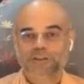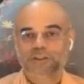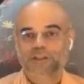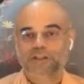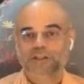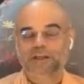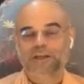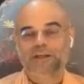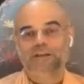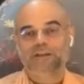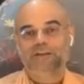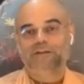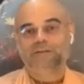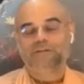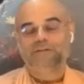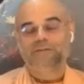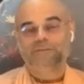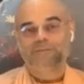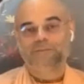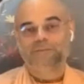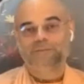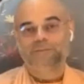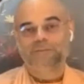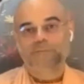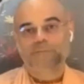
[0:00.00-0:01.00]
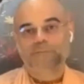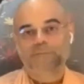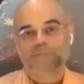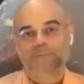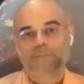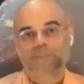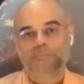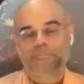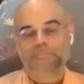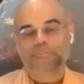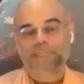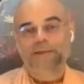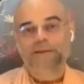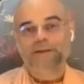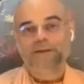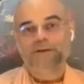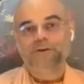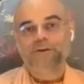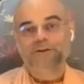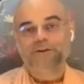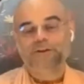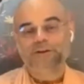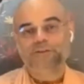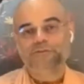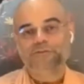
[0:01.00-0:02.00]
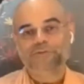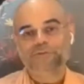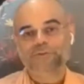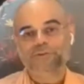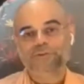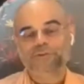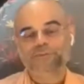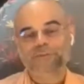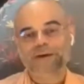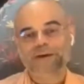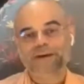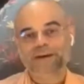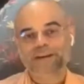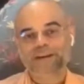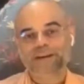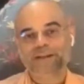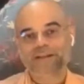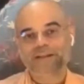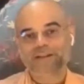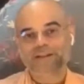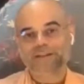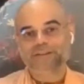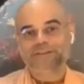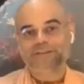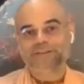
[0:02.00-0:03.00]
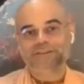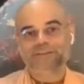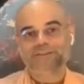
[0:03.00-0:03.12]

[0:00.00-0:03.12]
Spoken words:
again. He got confused by hearing this.